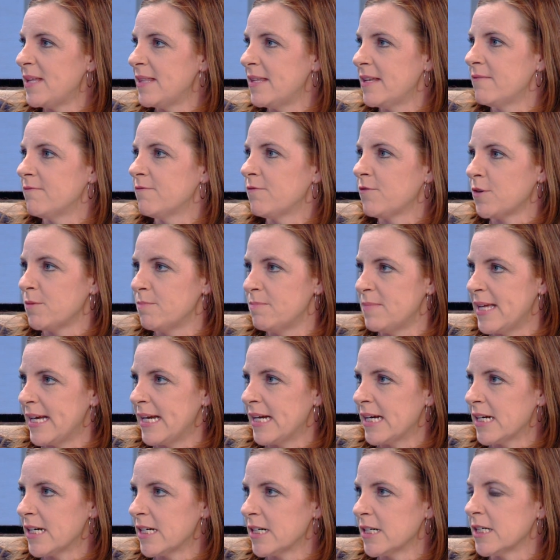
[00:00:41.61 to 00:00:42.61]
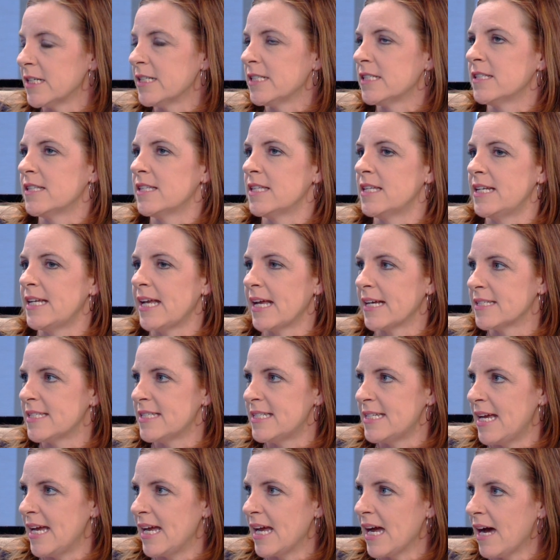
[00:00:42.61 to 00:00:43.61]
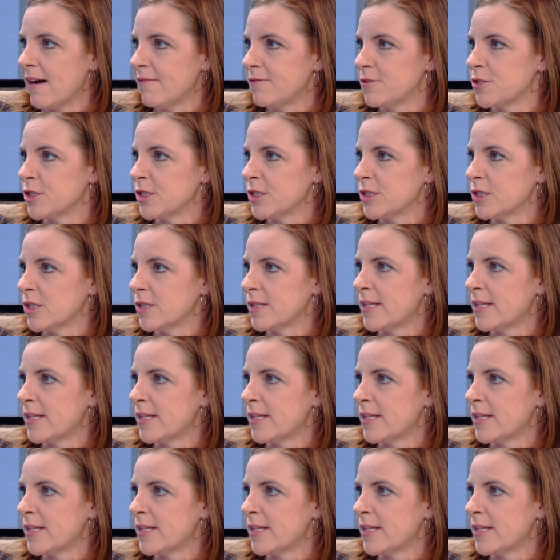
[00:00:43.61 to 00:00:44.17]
and then from there and the next day after